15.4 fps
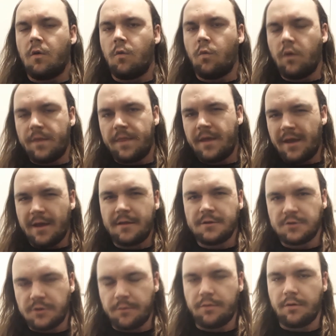What the hell
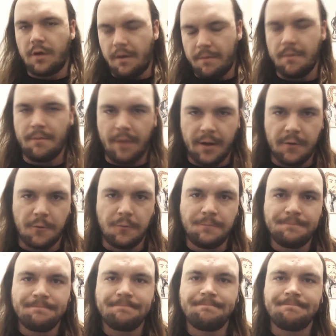is your problem, Michael?
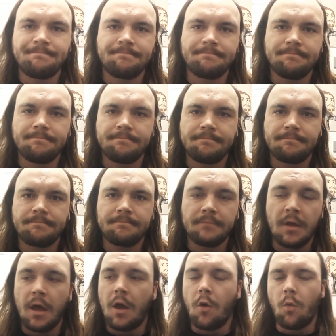
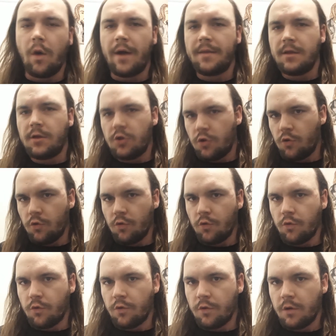Why do
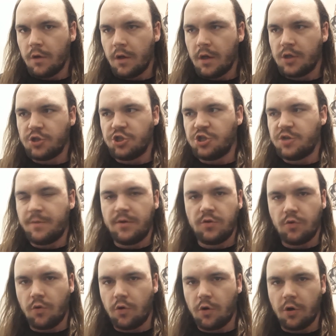you, Jimmy
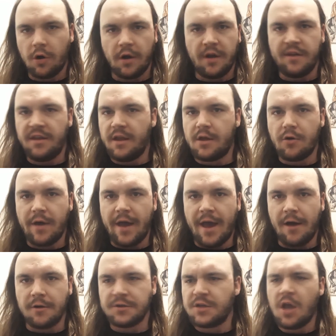Dore, Nico
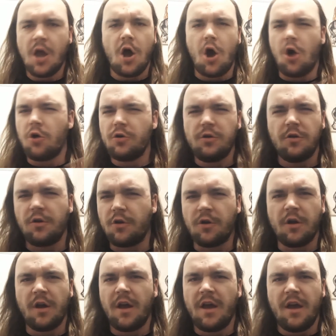House, all
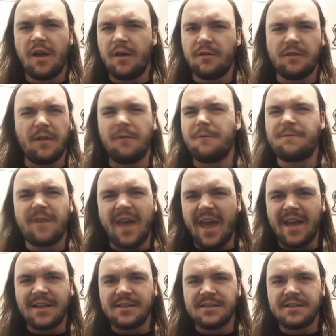your little
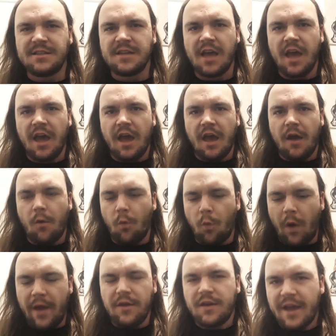fans,
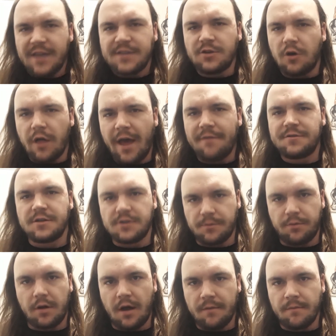why do you guys all have such a
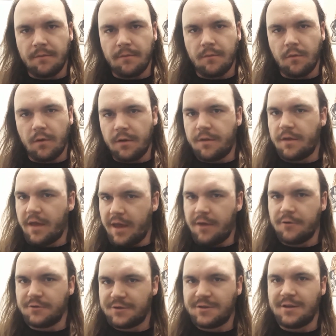problem with
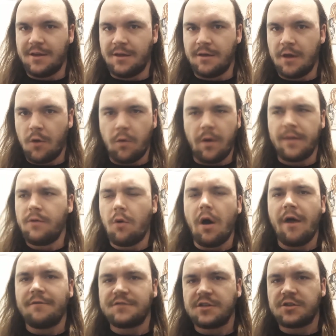AOC? Why do you all
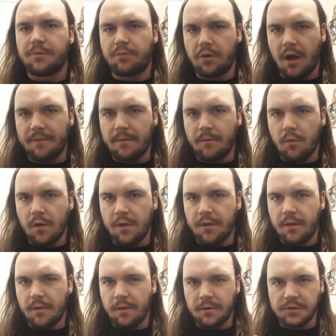have such a problem with
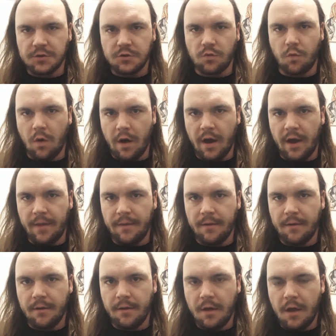the squad?
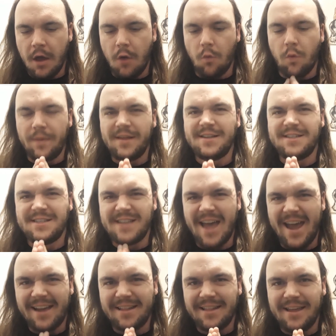What
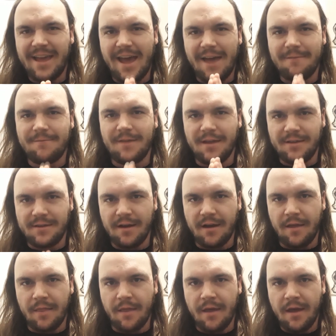exactly have they
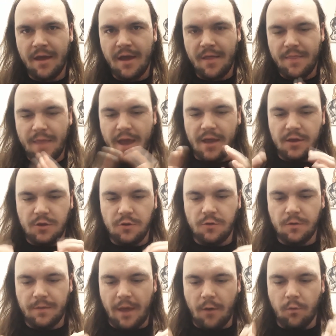done
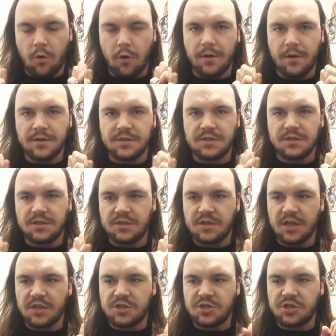that warrants
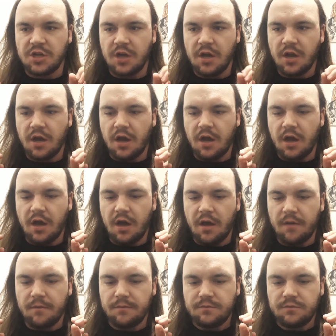such
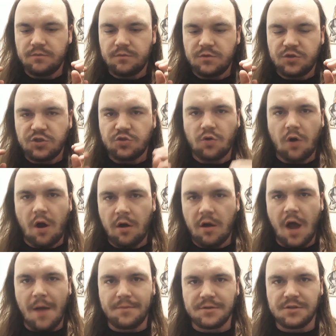strong
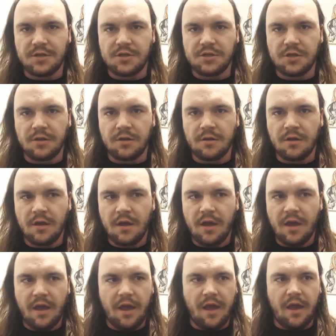opposition
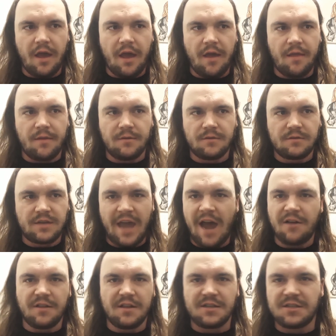and
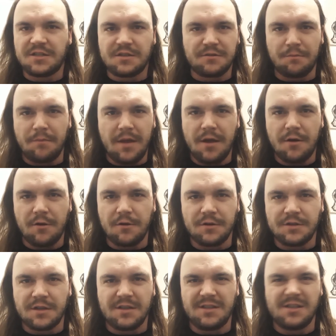countless
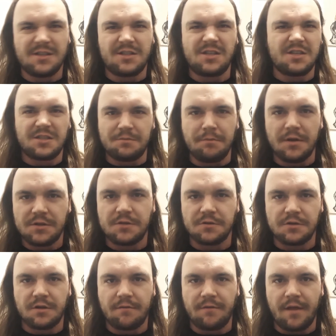smears and just
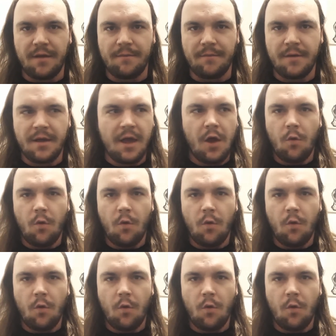dismissals of them?